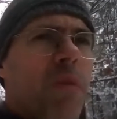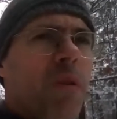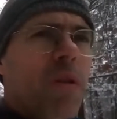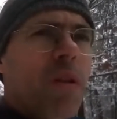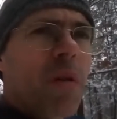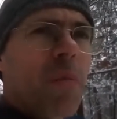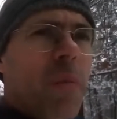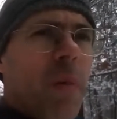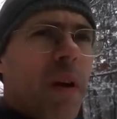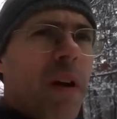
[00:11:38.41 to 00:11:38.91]
to
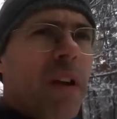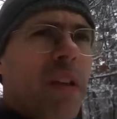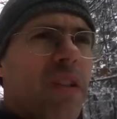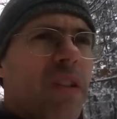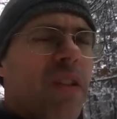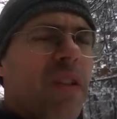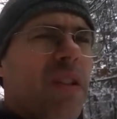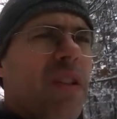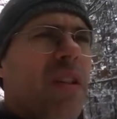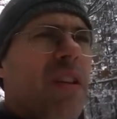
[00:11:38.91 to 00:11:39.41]
her
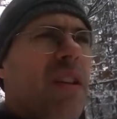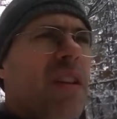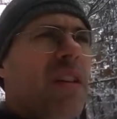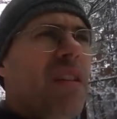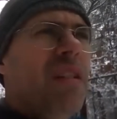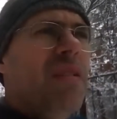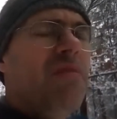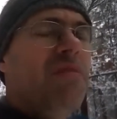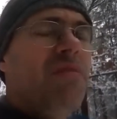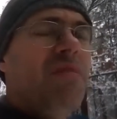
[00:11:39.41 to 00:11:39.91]
place,
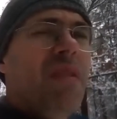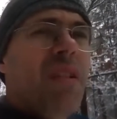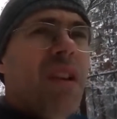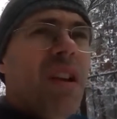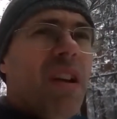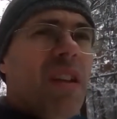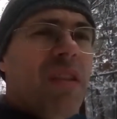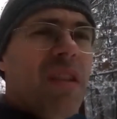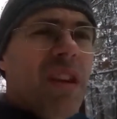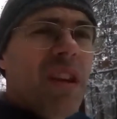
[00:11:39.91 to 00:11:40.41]
and
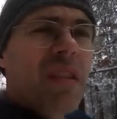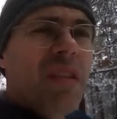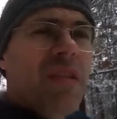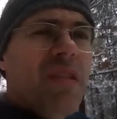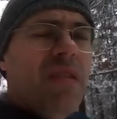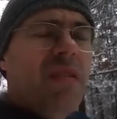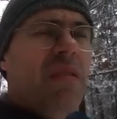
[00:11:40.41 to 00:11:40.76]
I did.